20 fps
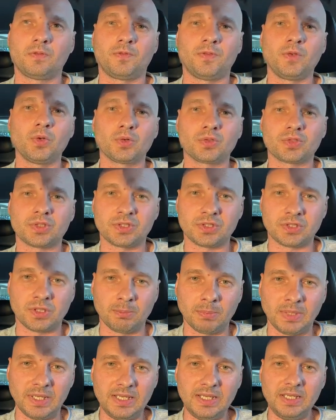fuel
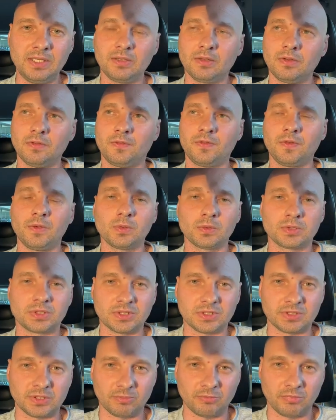system lean, fuel
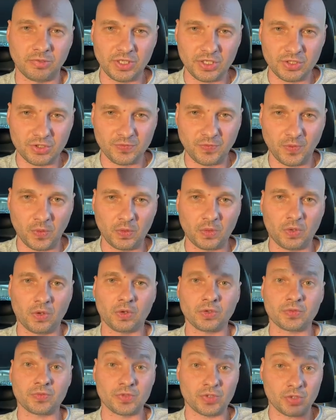system reach fault
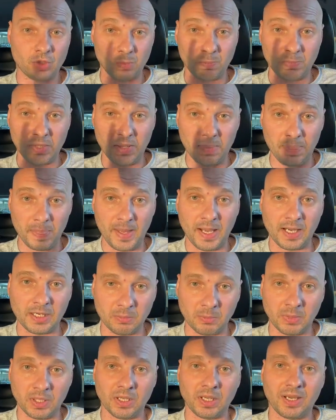codes, which could be a
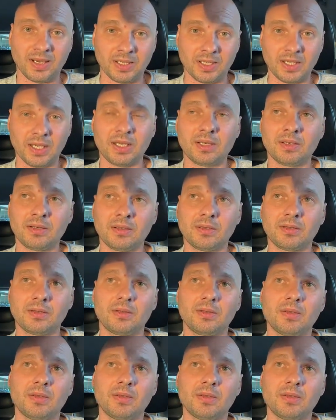nightmare. Again,